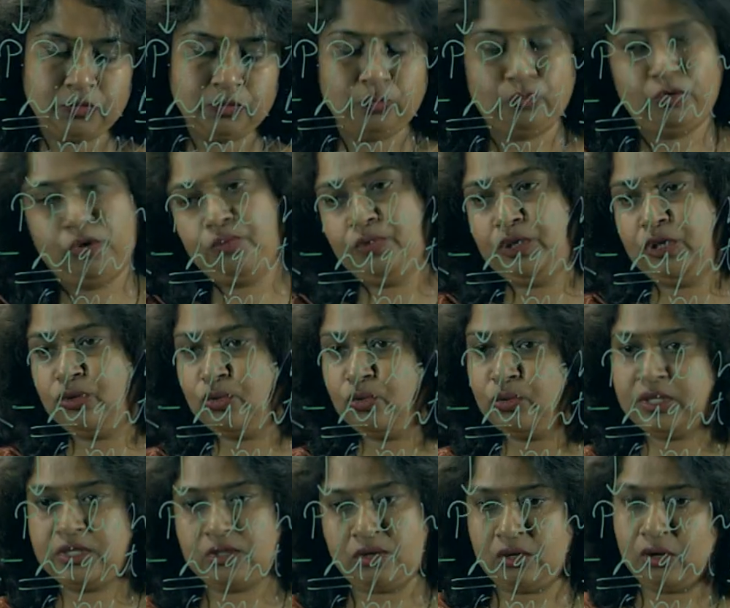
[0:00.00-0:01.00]
What we know
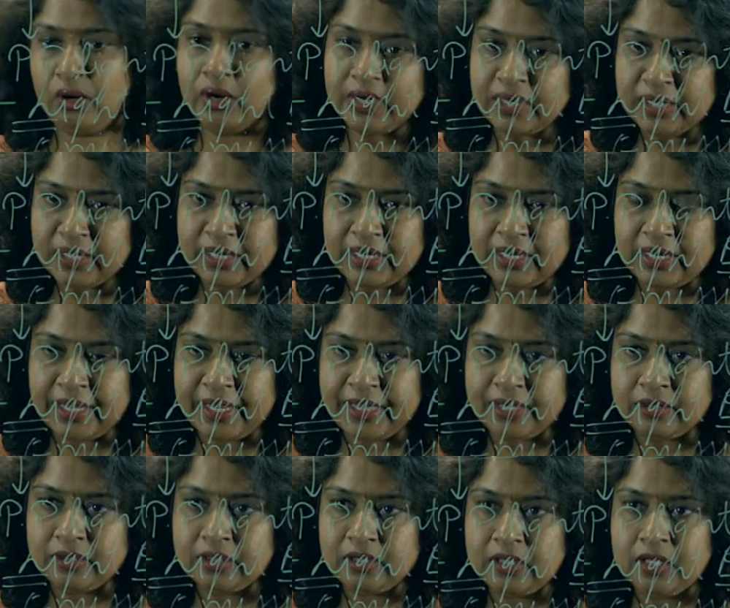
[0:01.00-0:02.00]
is an ordinary light,
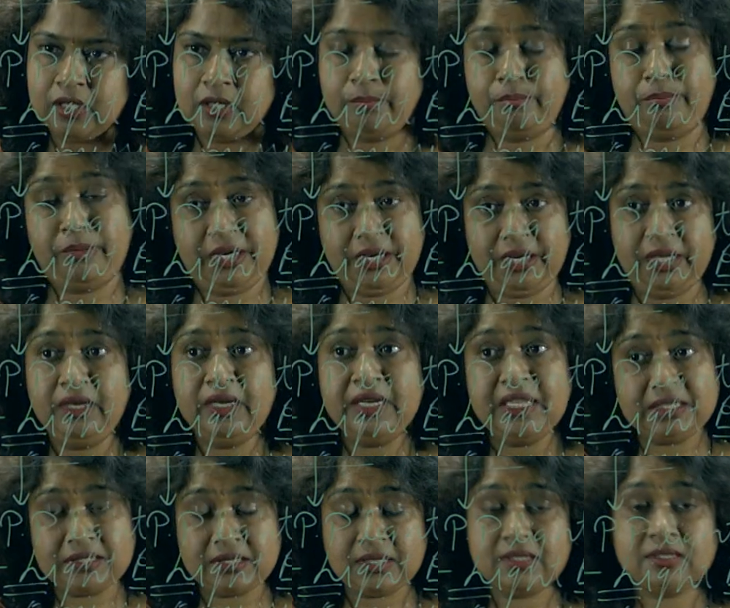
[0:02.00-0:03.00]
but then
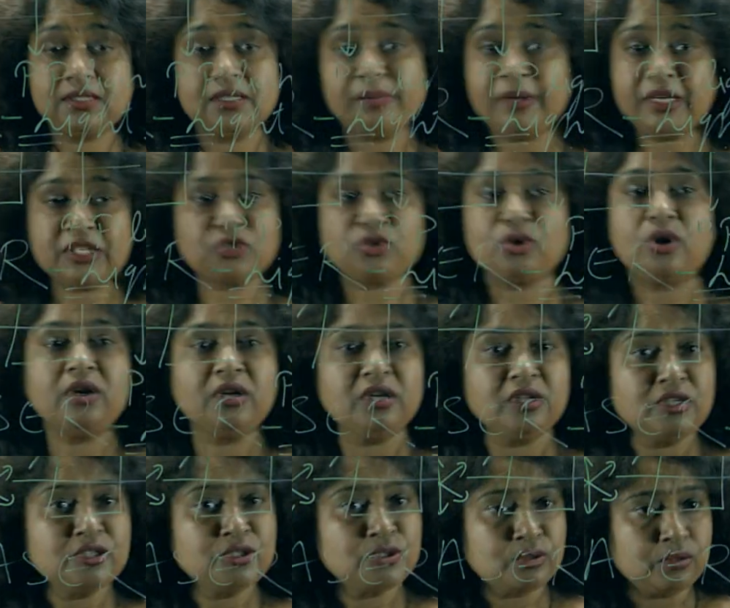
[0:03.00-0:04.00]
laser is some
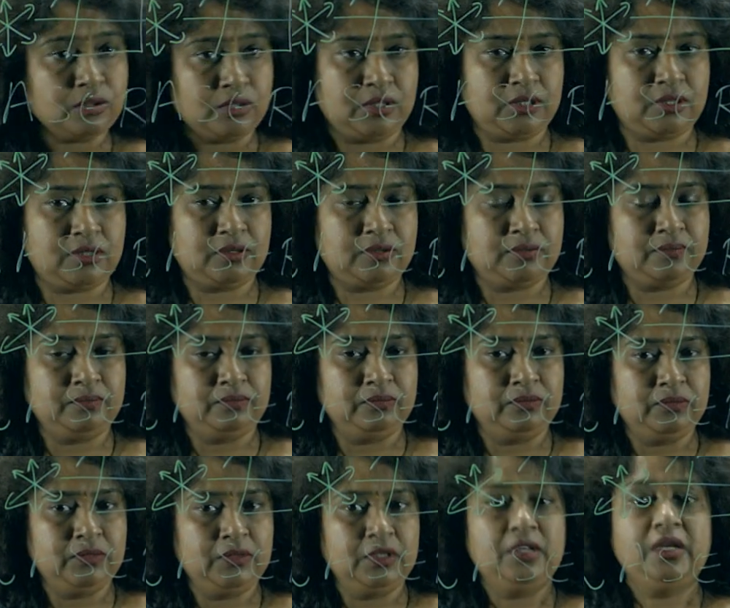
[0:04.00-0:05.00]
extraordinary source.
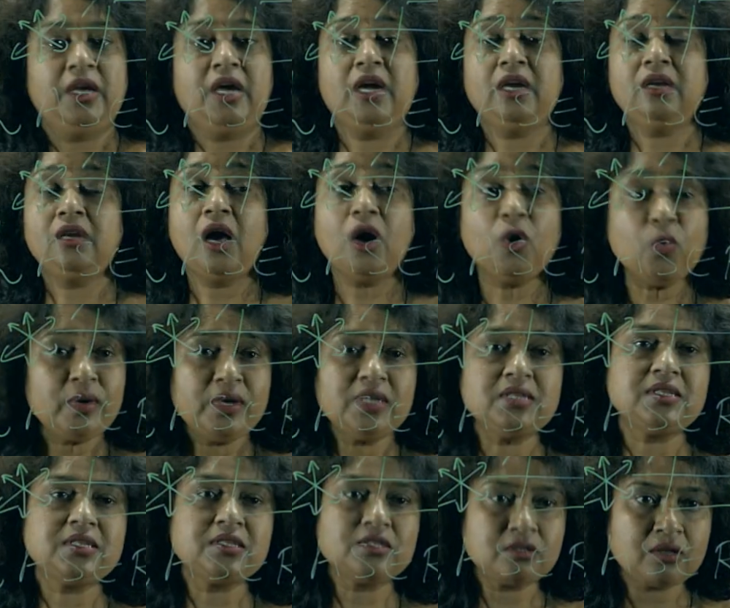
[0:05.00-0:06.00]
And how it is
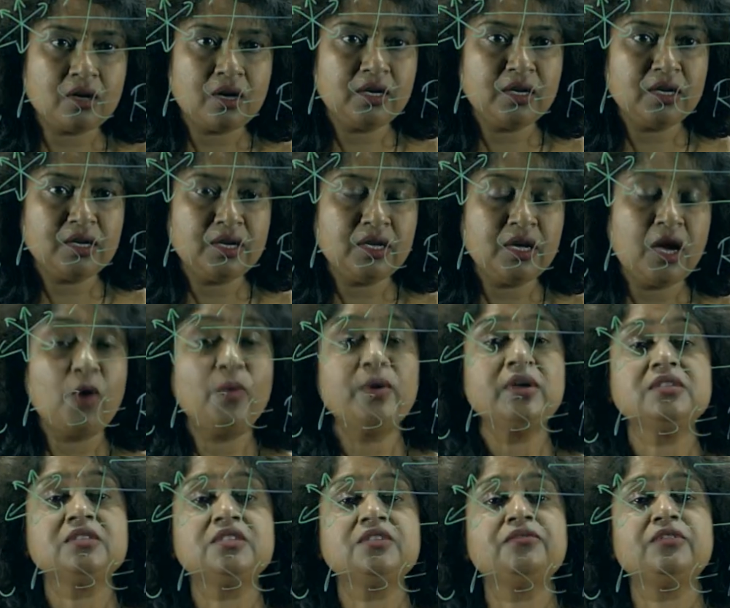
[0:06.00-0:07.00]
extraordinary, how it
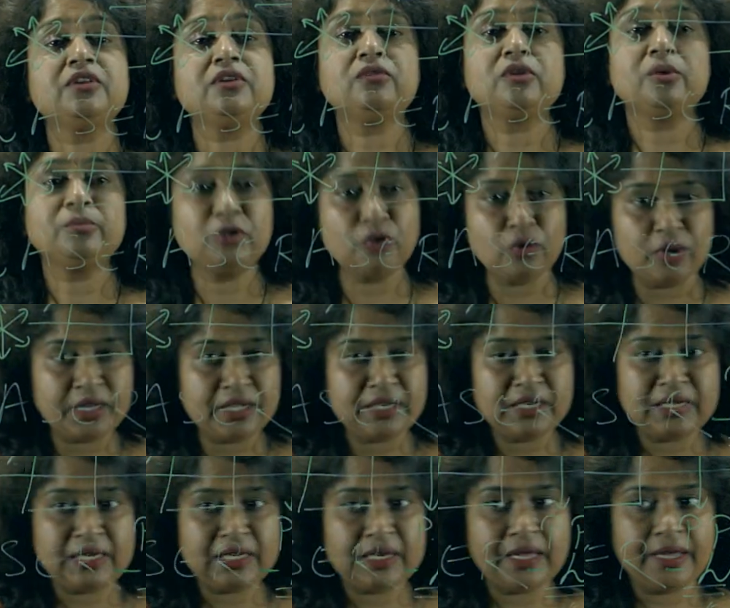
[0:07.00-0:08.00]
is different from the
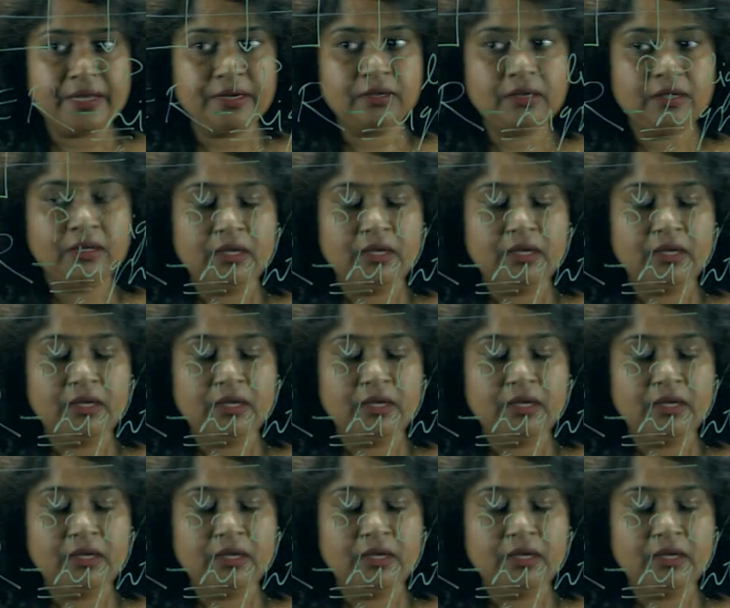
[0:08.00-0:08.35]
ordinary light?